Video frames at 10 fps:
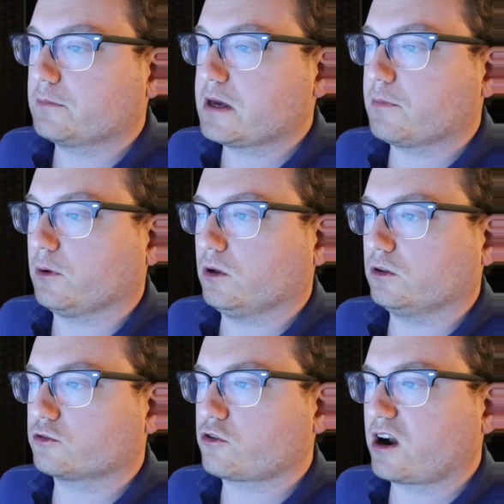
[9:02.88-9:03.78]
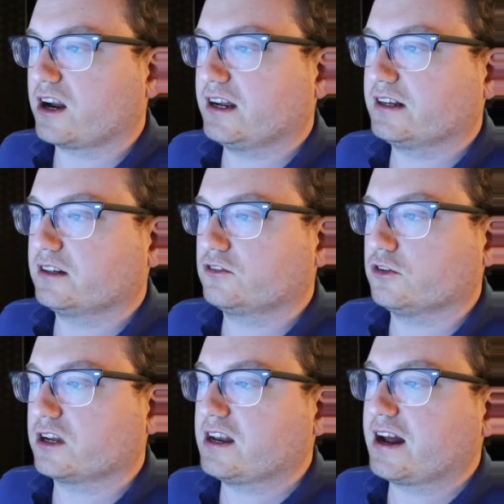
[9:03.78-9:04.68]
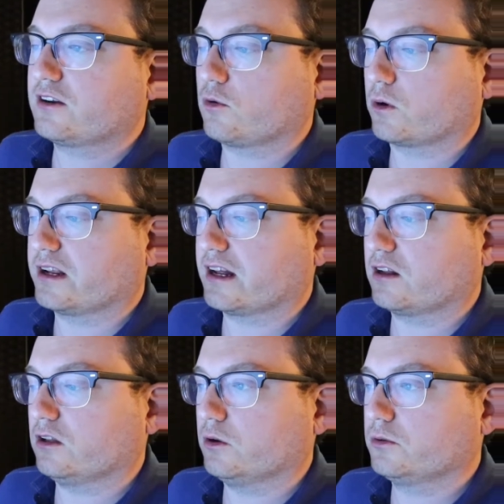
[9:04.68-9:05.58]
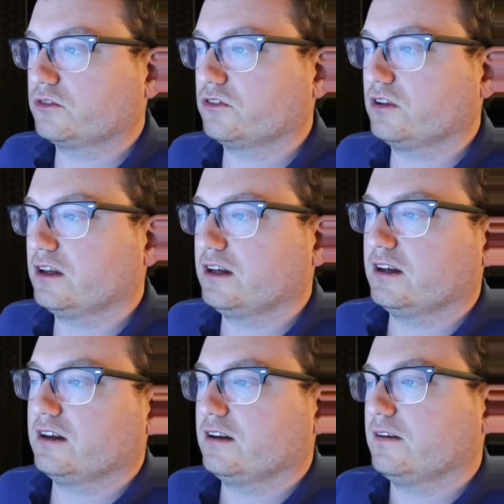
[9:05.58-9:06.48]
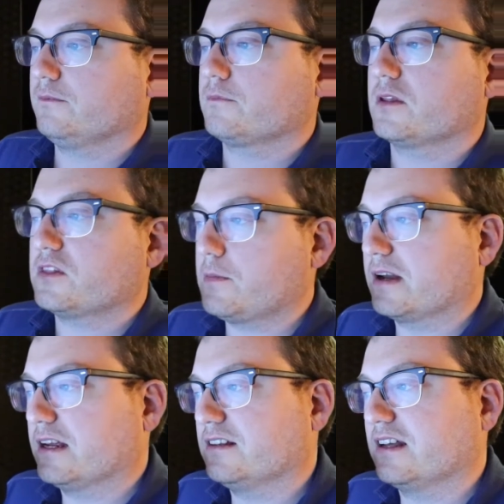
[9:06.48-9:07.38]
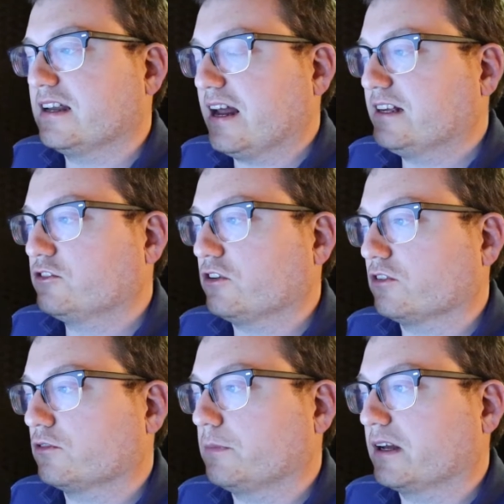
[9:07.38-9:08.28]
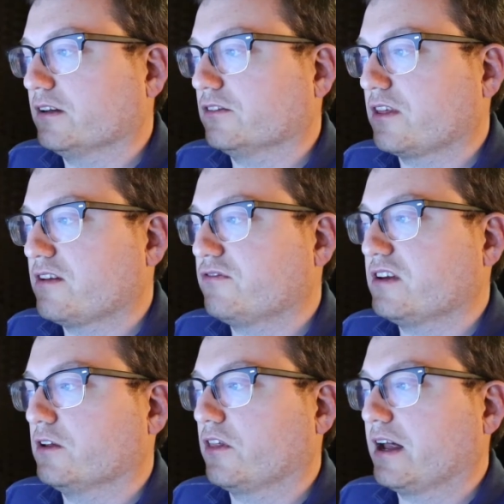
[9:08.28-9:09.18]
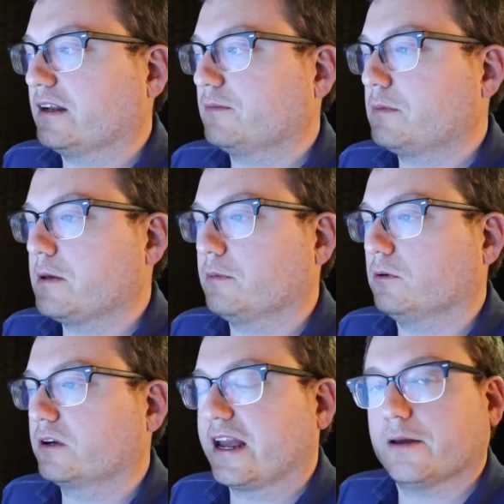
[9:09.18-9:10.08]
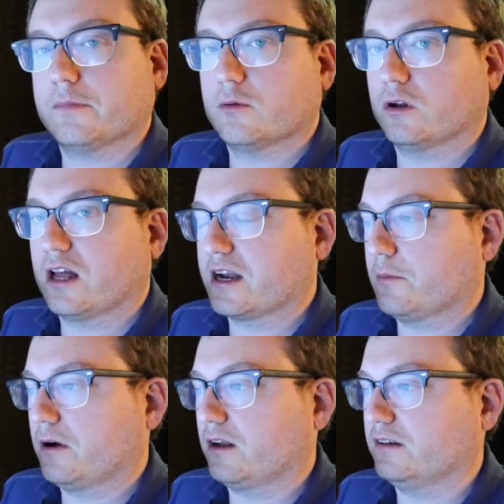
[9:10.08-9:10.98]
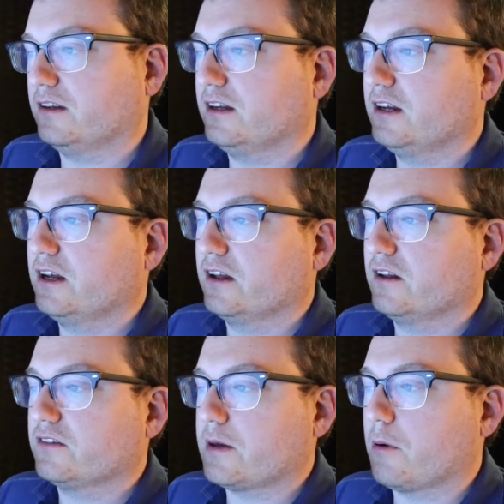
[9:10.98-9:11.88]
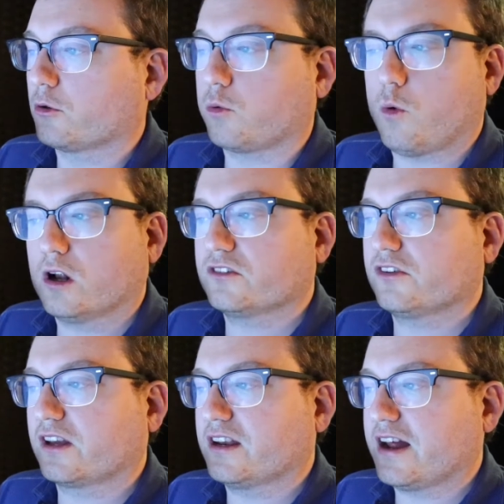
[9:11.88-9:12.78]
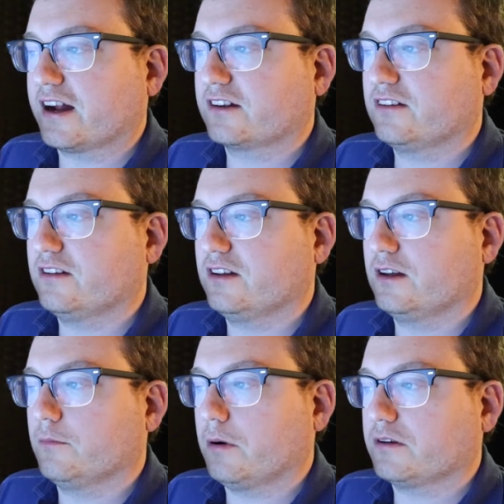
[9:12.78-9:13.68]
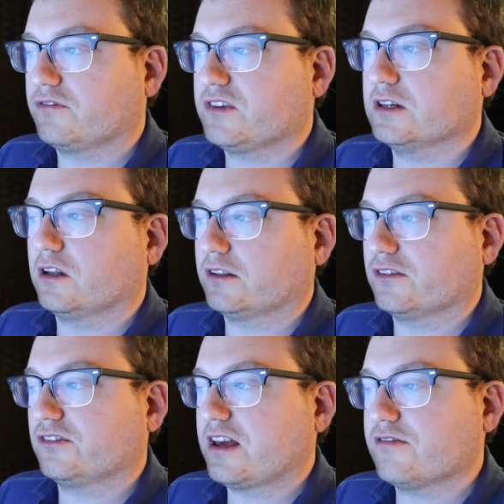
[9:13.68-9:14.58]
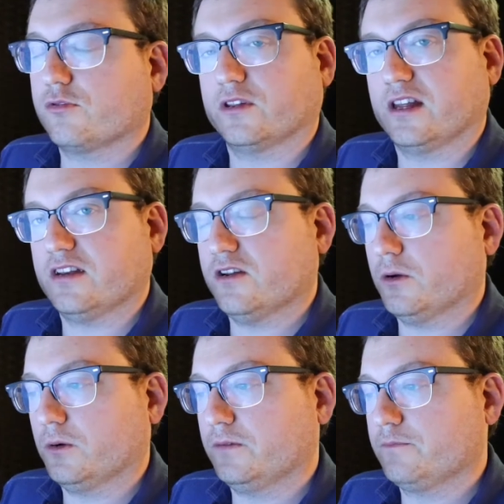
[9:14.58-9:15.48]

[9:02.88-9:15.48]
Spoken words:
people try to connect or get close, they begin to get anxious because they feel that people can't be relied upon. They both want to connect, but feel unsafe when they do.